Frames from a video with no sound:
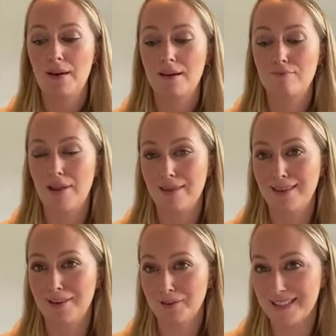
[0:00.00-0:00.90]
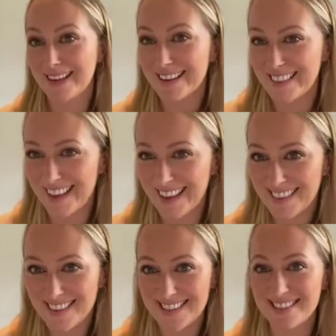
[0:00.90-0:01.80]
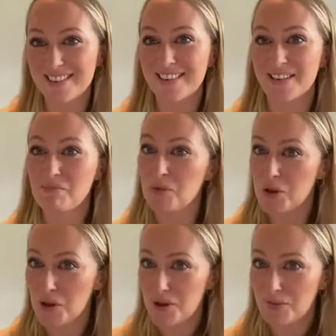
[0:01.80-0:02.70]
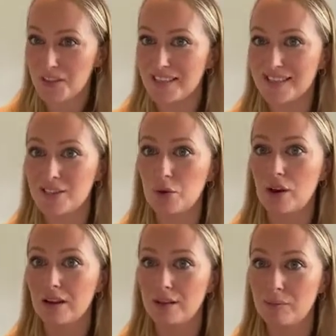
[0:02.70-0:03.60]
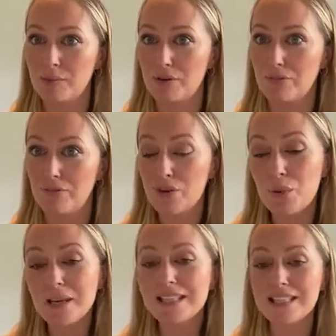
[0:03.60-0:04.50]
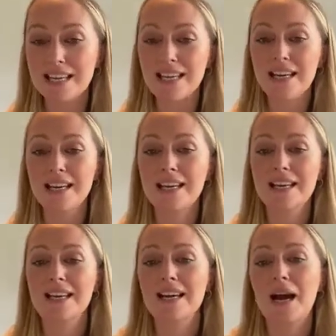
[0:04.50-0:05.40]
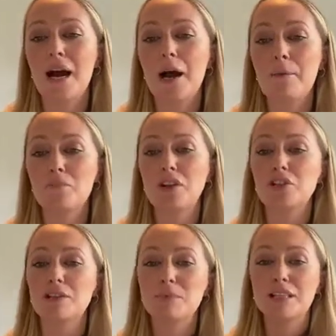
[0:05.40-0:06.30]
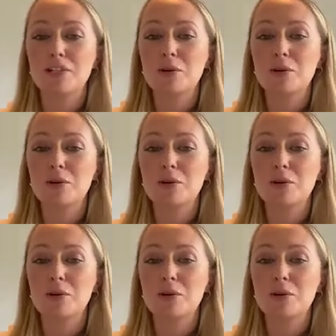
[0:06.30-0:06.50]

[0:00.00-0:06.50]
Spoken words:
mean that you're stuck there, that it's not going to move, that it's not a little bit of fluidity. And just because you